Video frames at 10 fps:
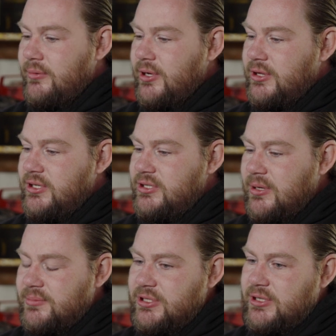we had these
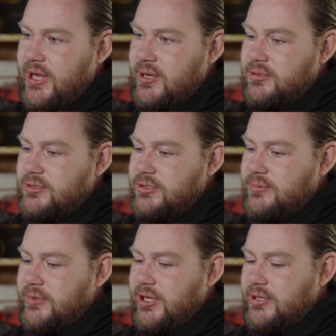ups and downs,
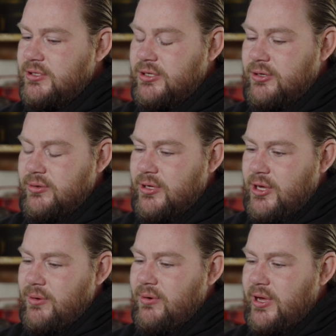and we had, you know,
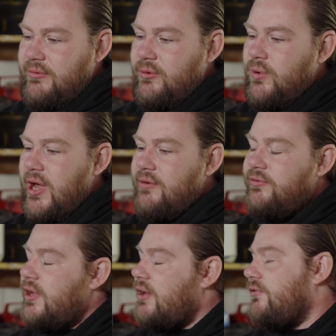what
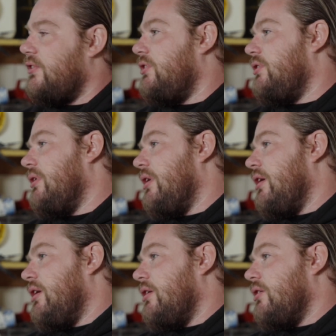every athlete
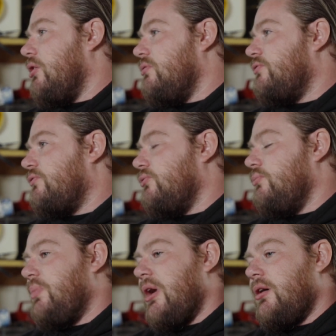goes
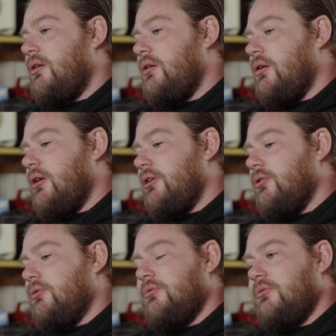through. But I
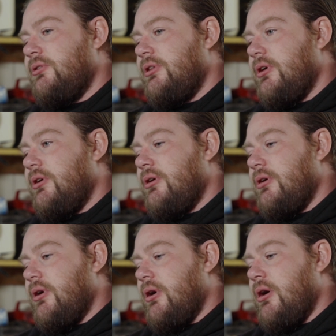know that
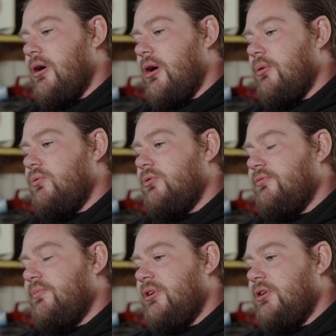I wouldn't
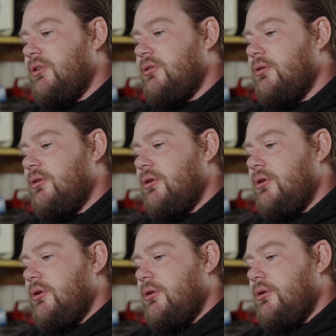have been
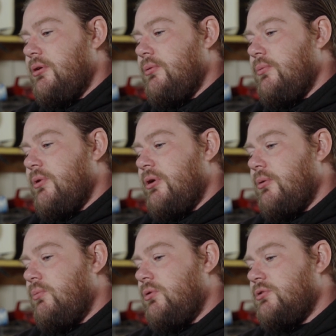where I
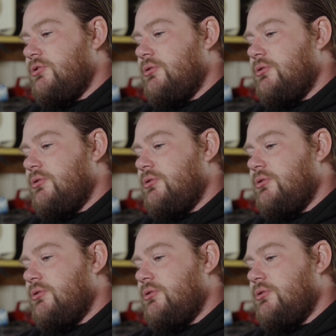was